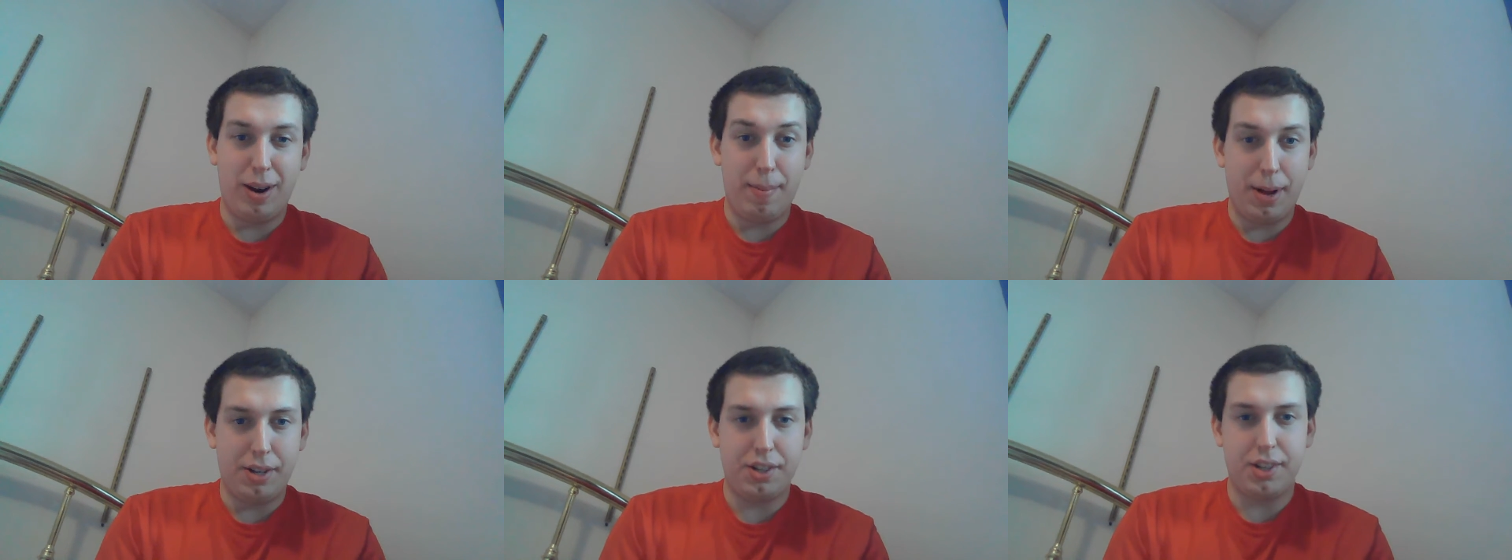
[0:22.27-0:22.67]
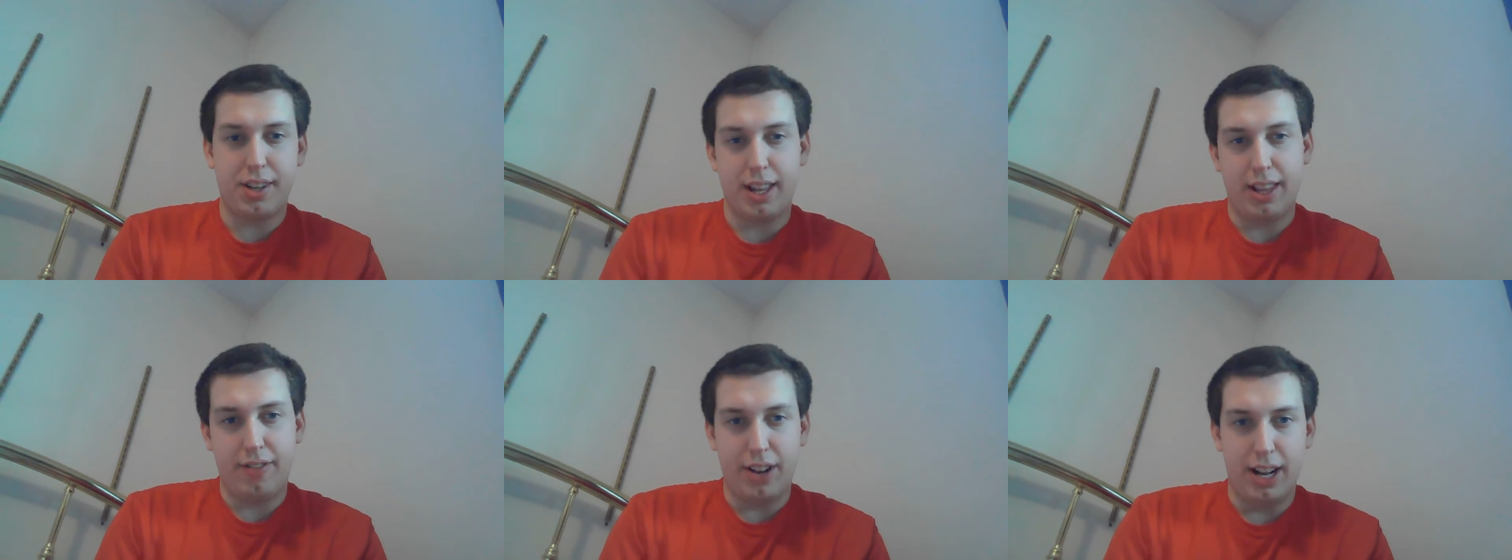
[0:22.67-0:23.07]
what I basically
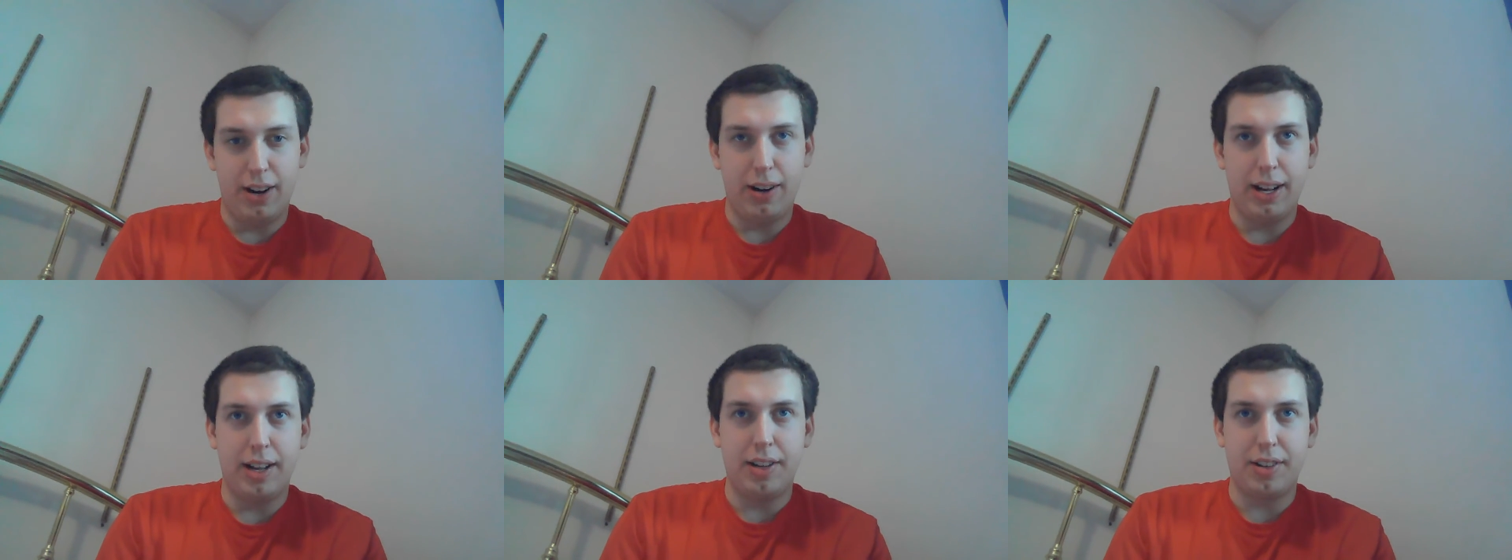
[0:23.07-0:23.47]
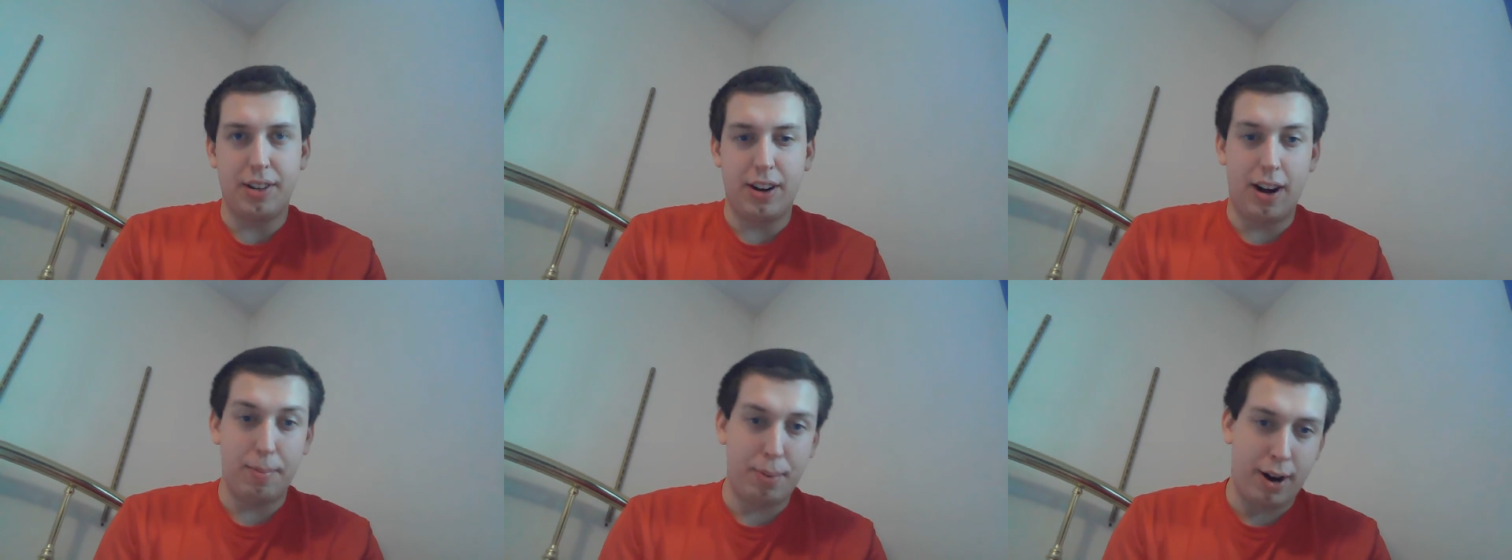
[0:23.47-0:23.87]
said in the video
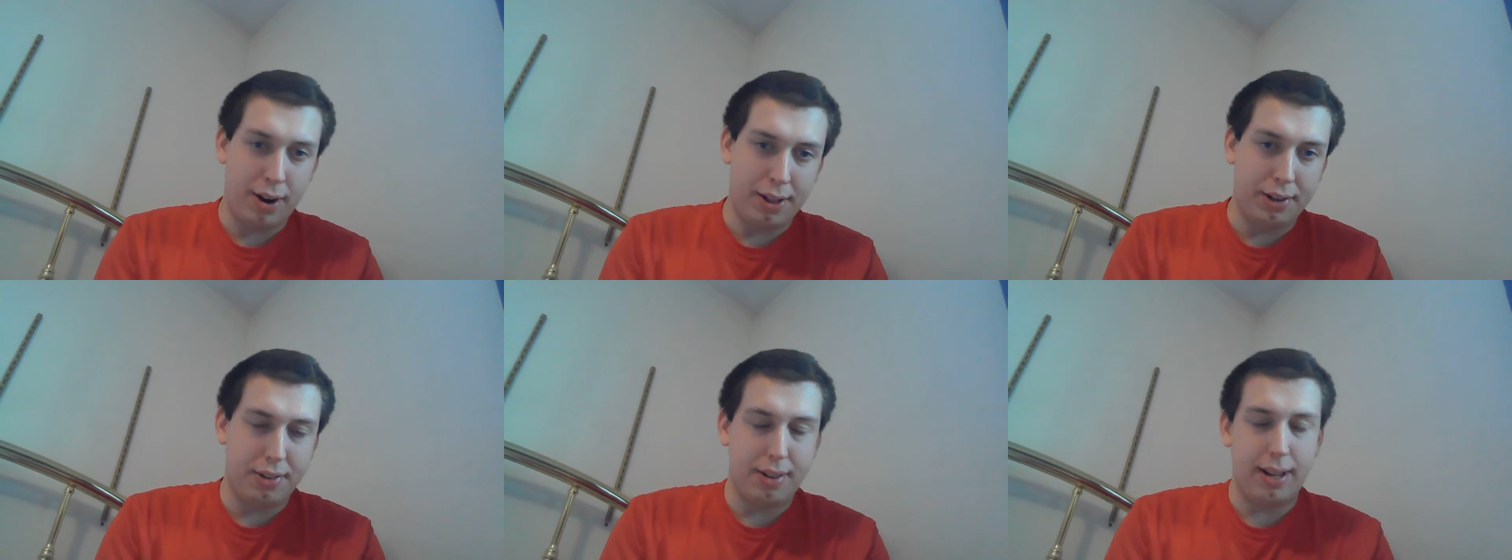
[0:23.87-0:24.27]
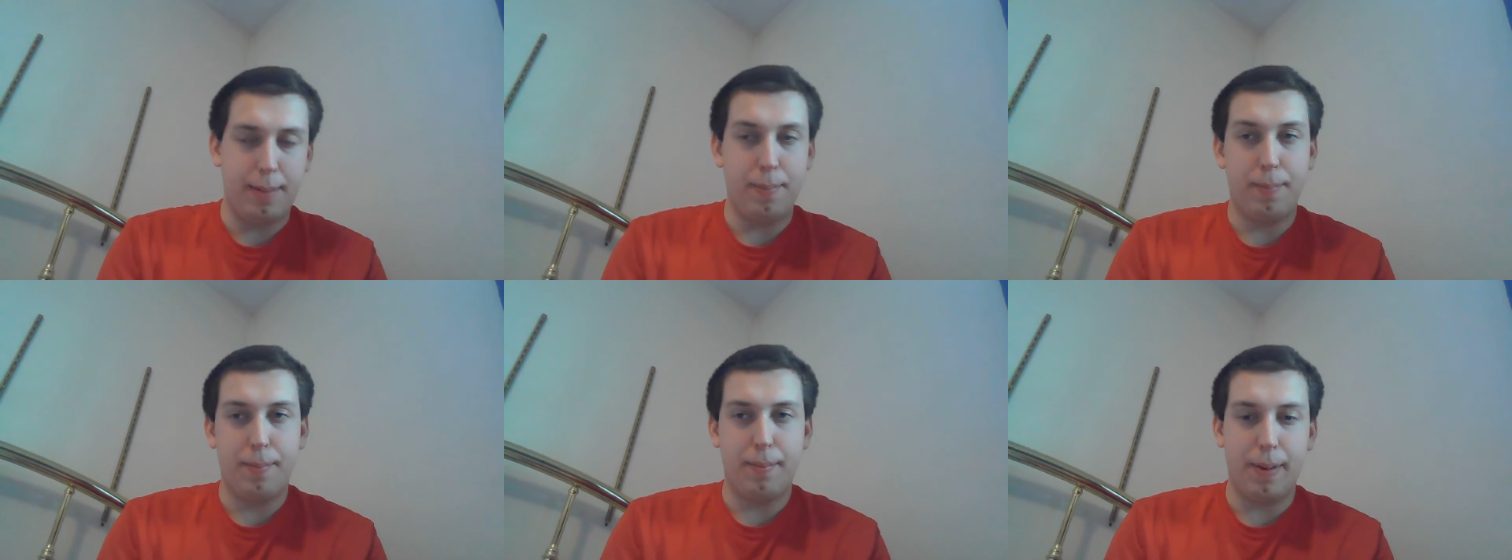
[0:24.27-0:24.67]
is, you know, I'm proud of this
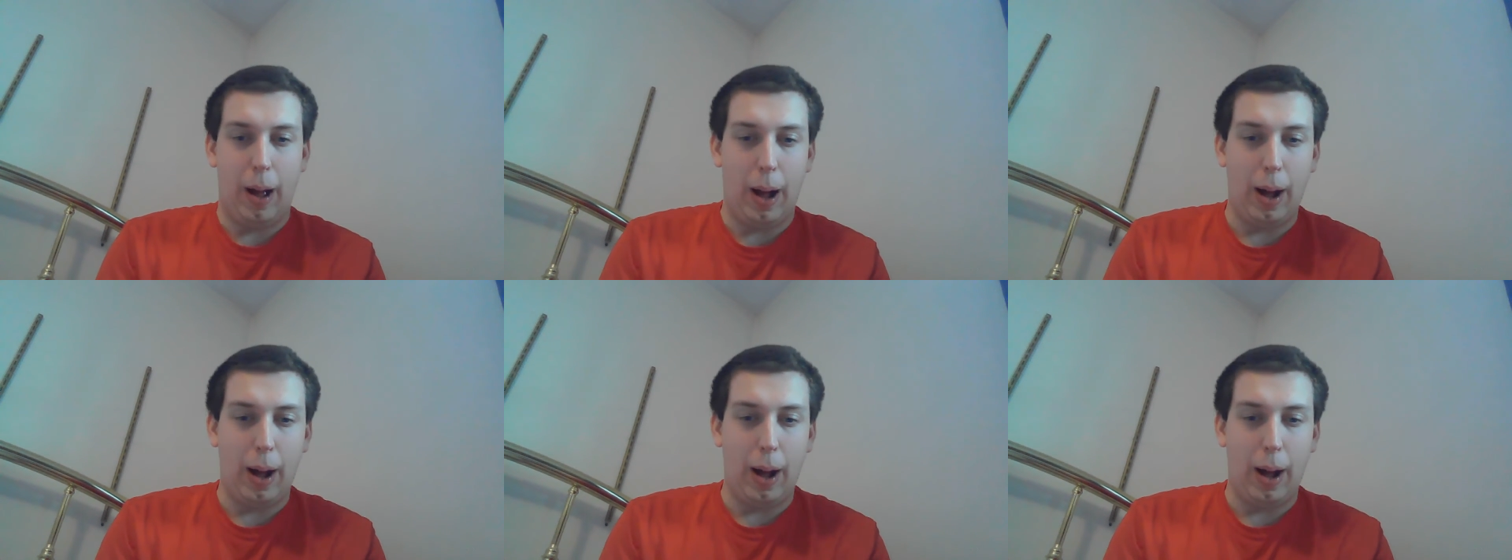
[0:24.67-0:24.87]
team